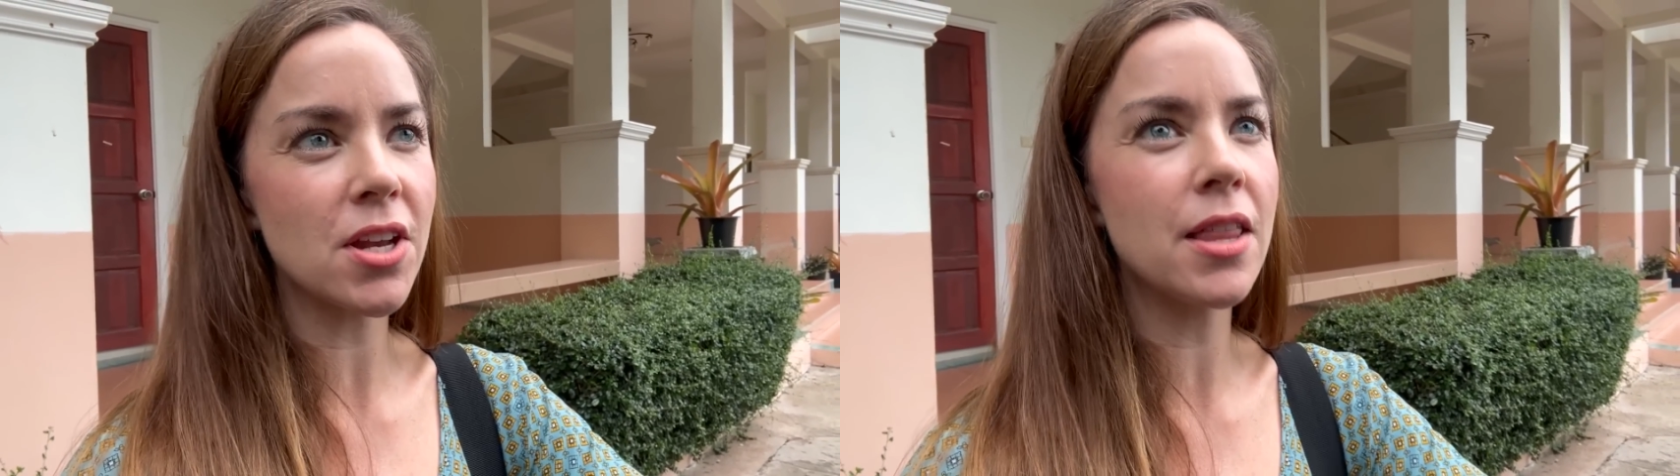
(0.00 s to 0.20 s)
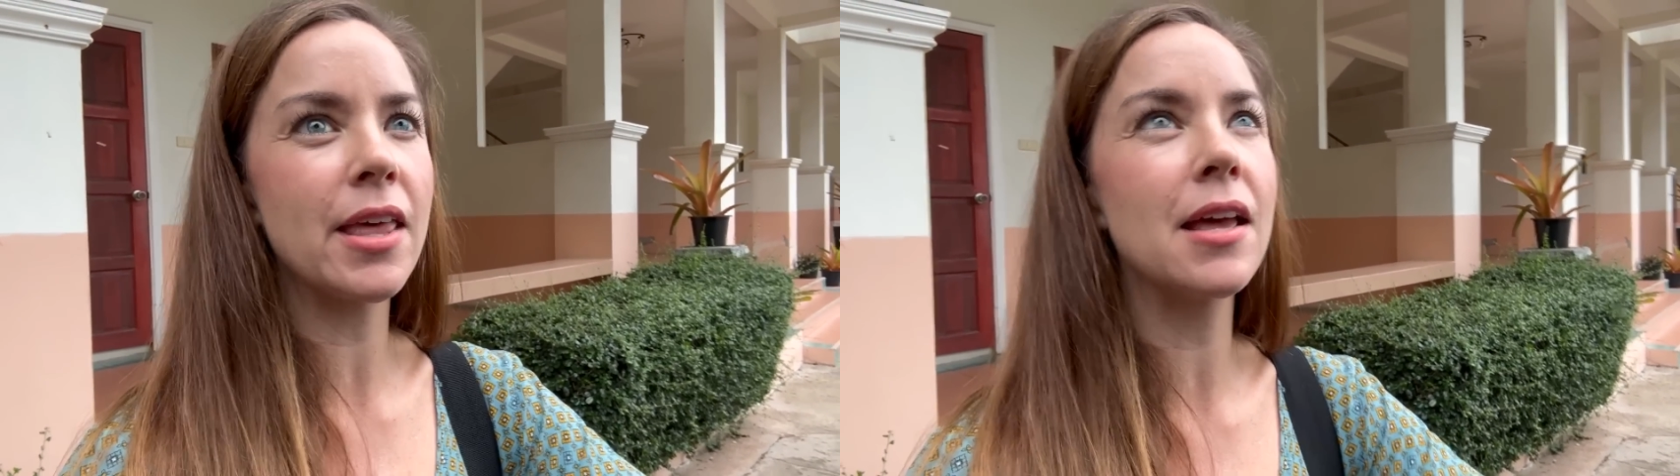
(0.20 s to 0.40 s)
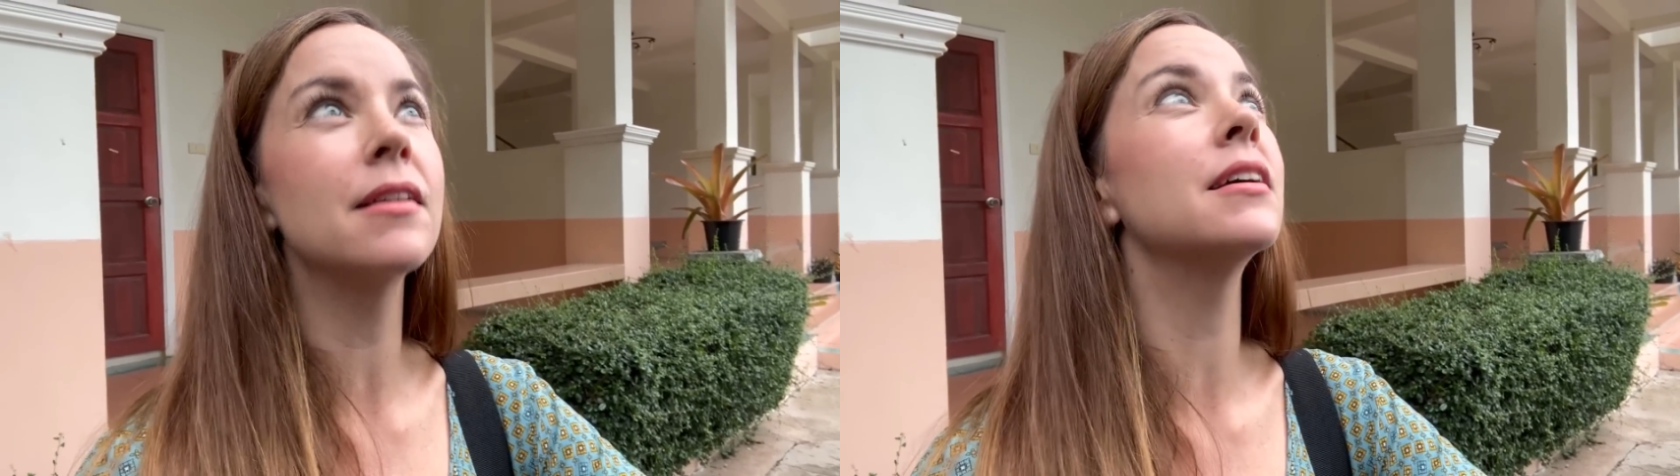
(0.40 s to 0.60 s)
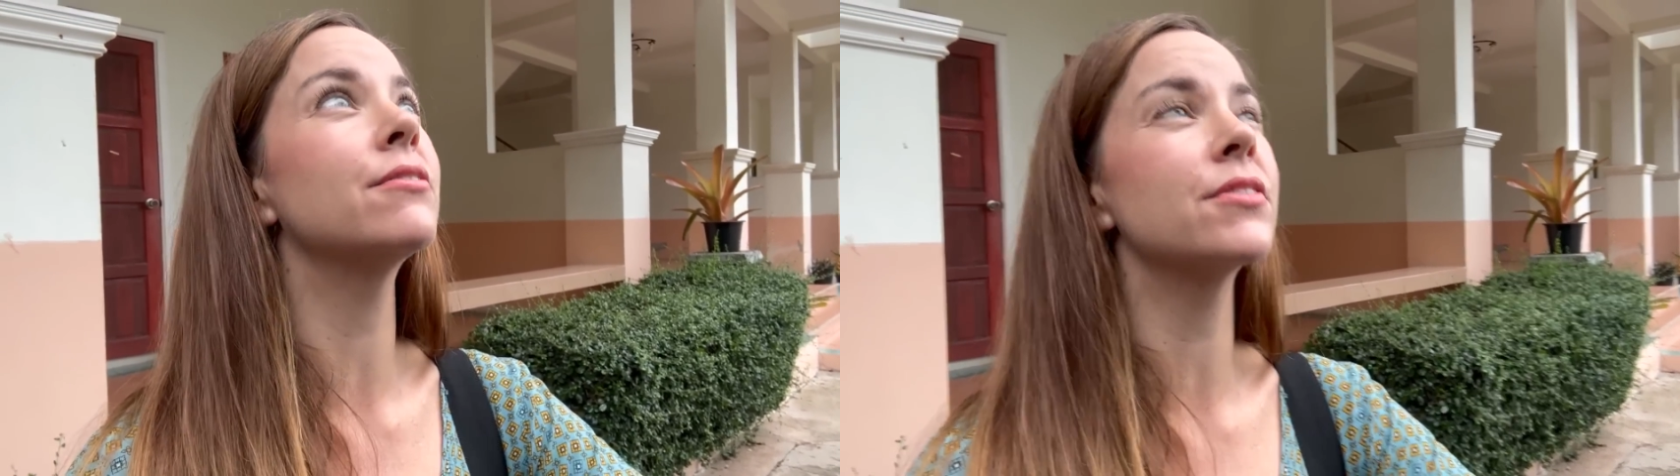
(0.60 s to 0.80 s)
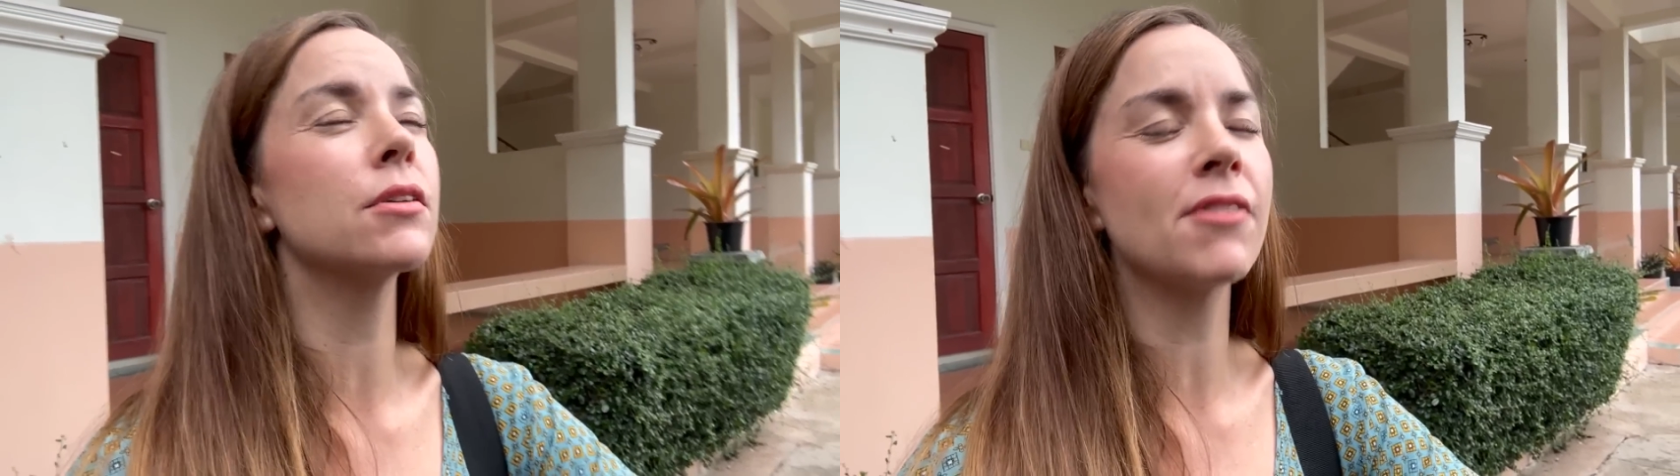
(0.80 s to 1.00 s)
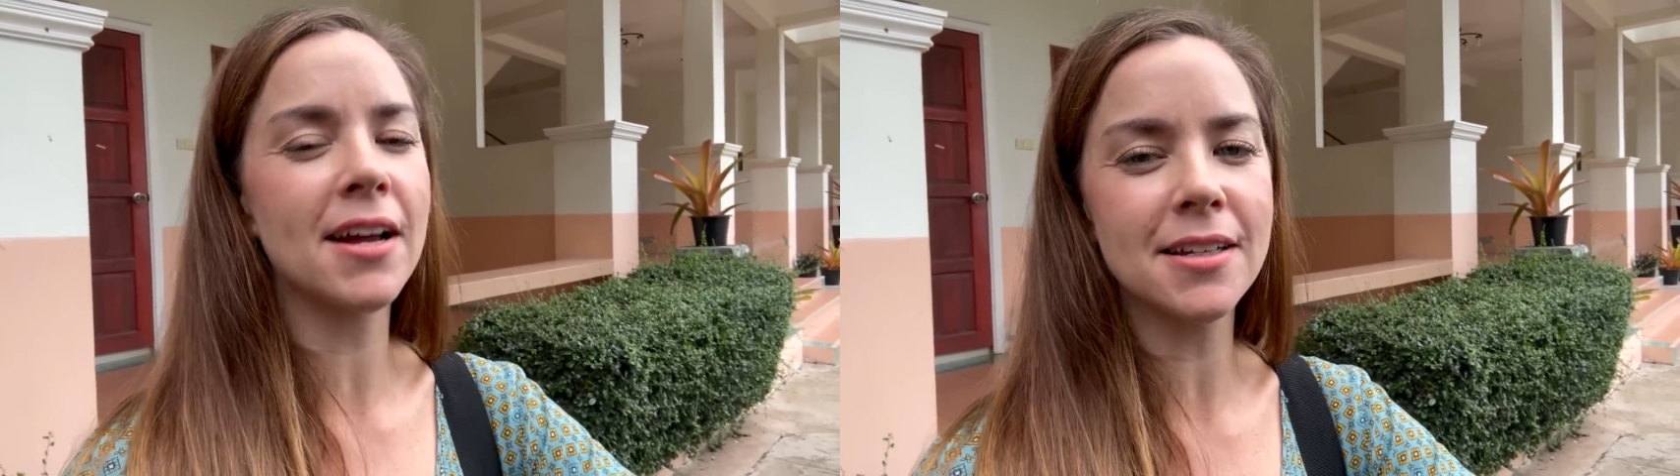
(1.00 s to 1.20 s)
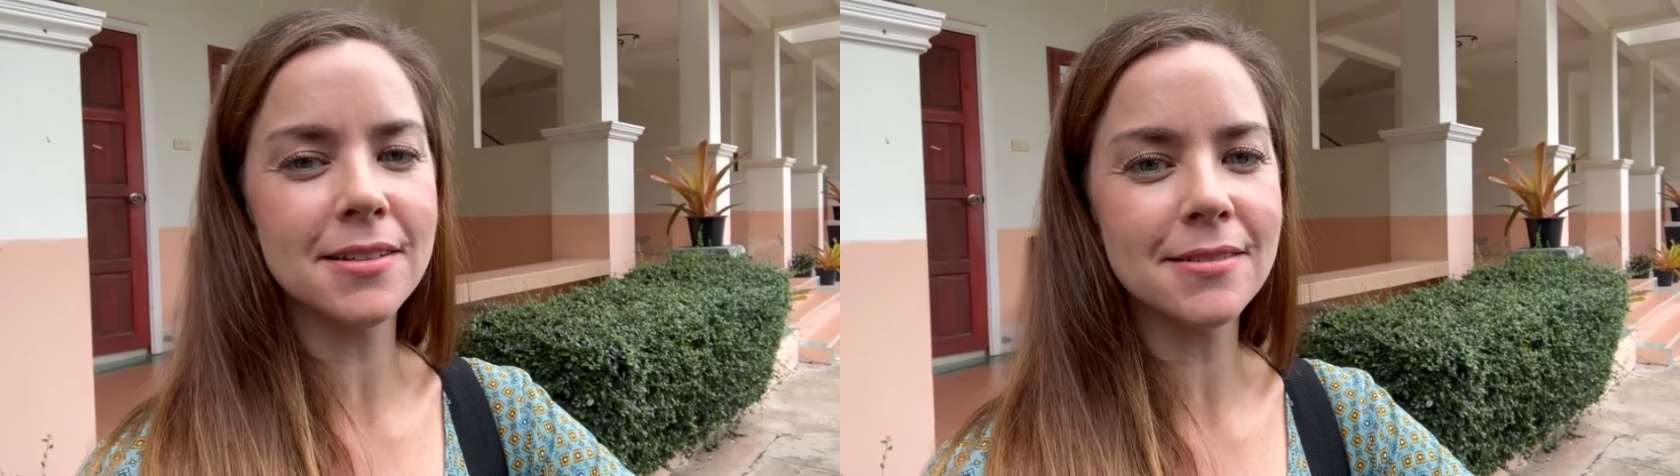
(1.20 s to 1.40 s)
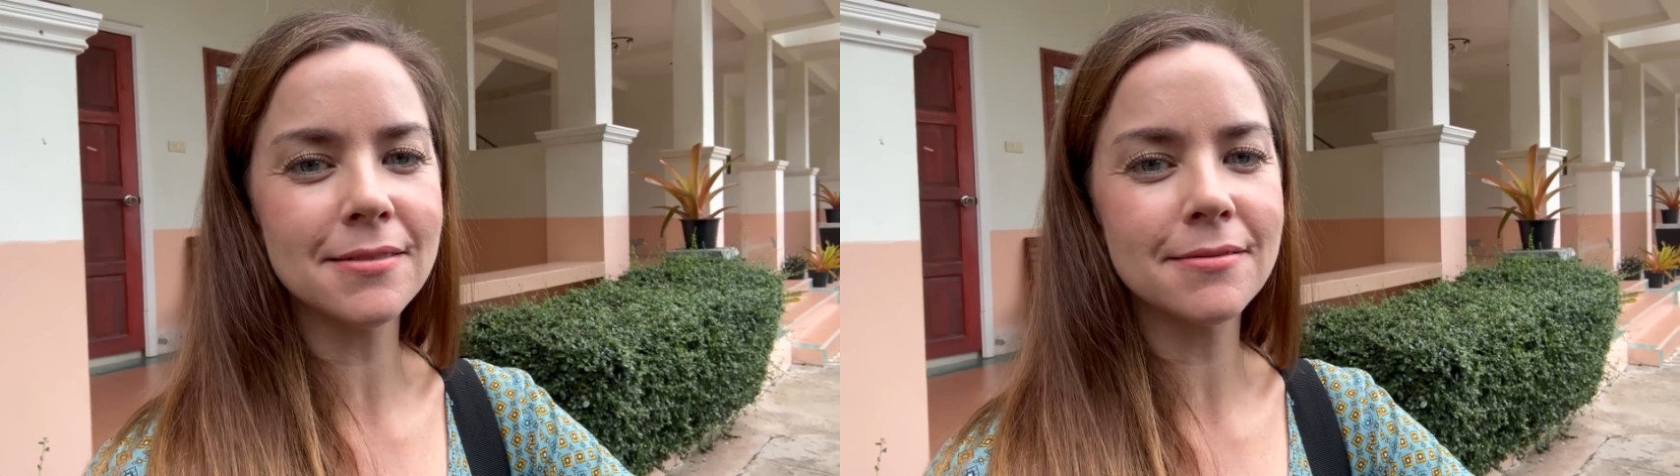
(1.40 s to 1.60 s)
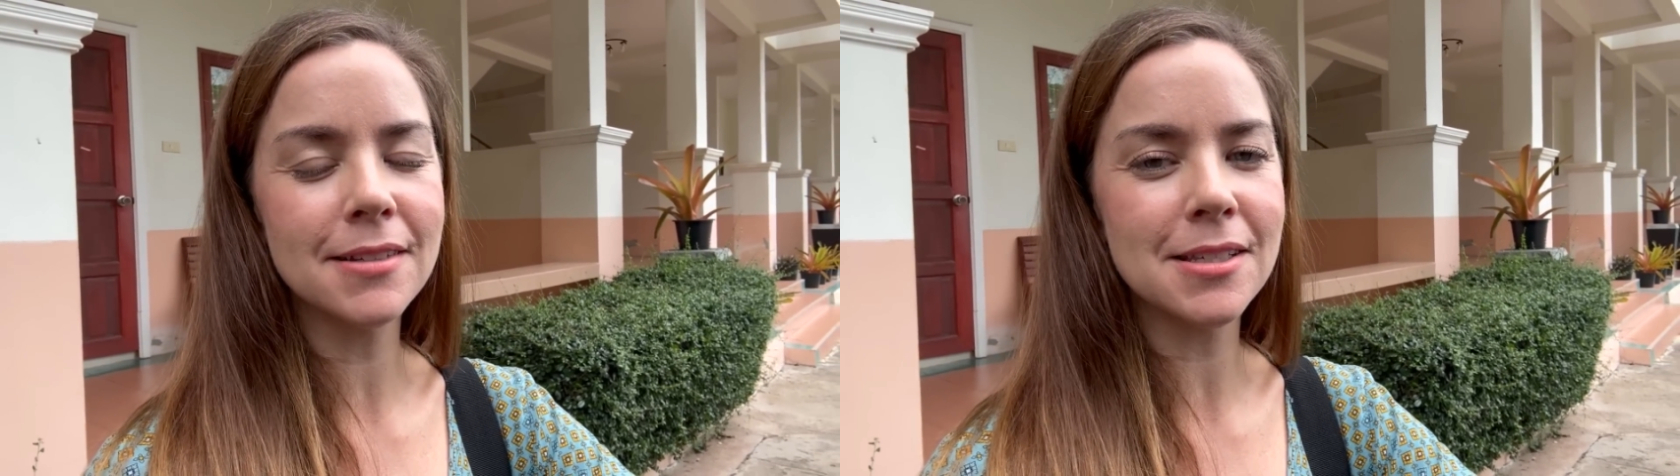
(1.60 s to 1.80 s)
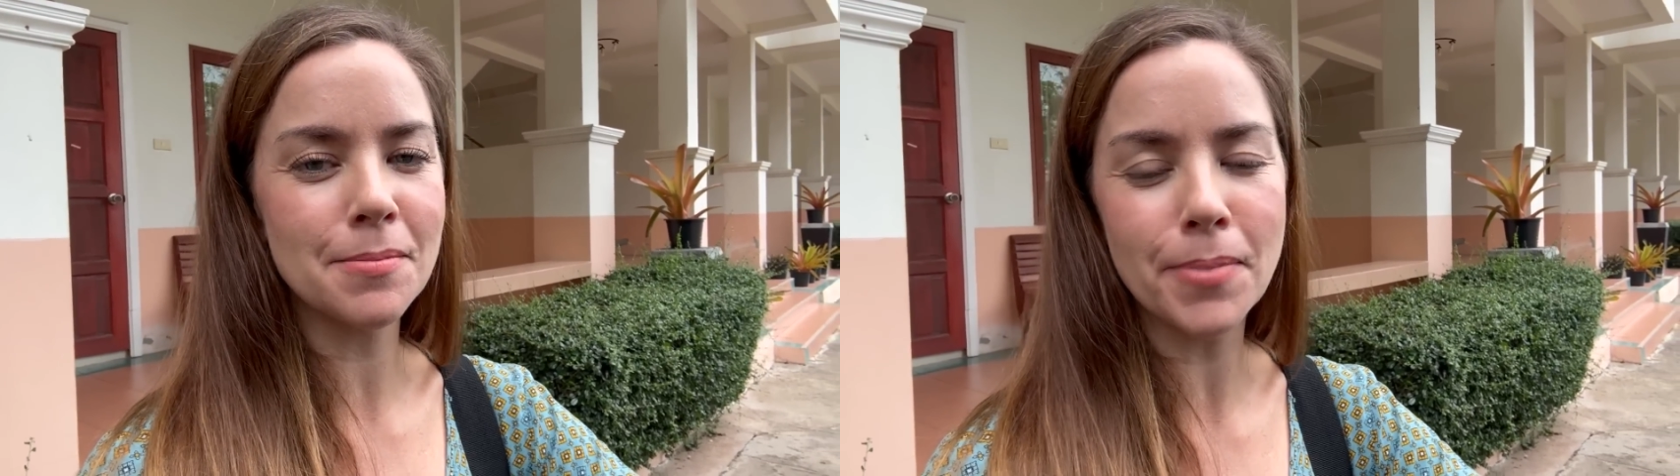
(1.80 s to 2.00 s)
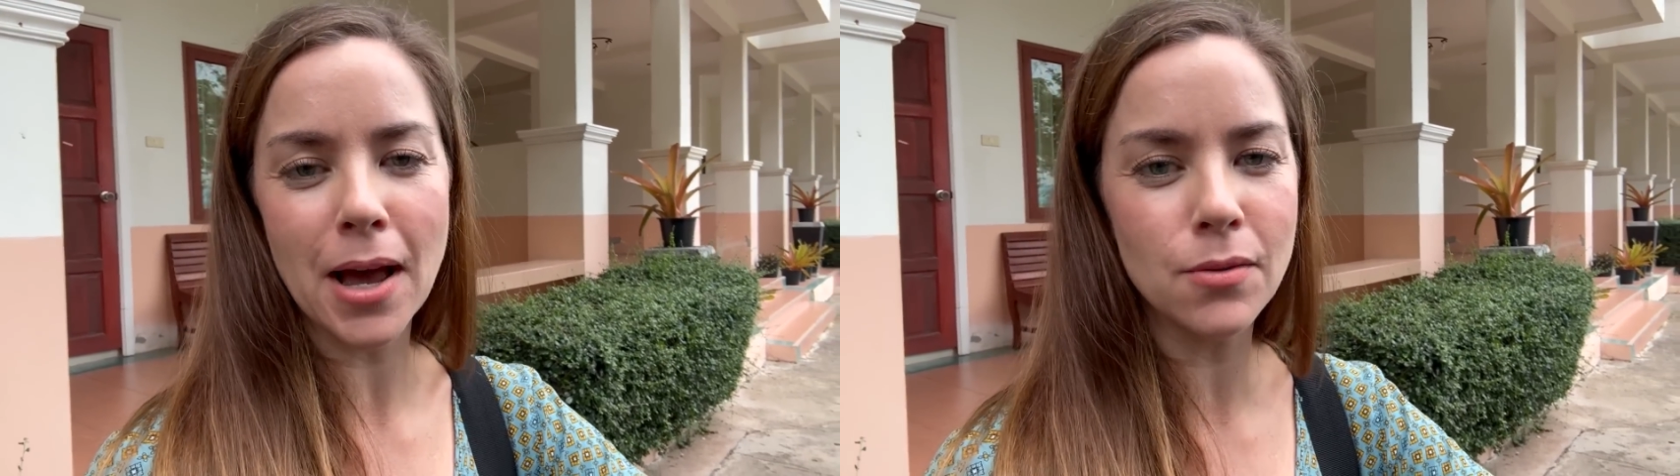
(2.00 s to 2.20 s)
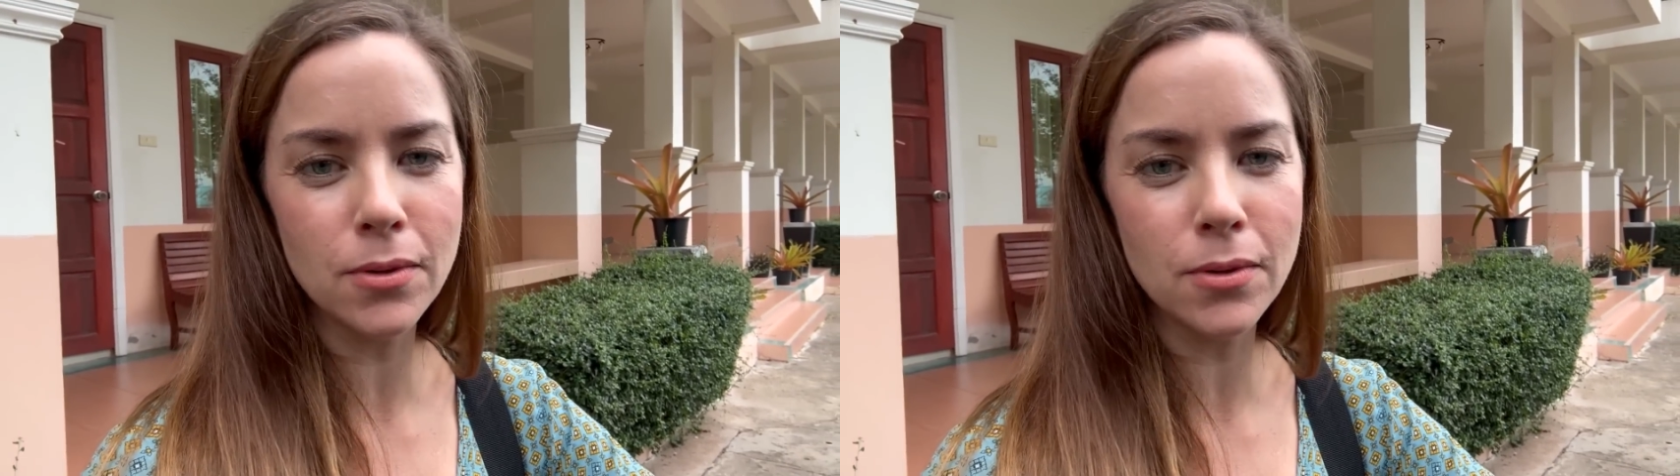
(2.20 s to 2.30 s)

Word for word: and then if the rain isn't bad,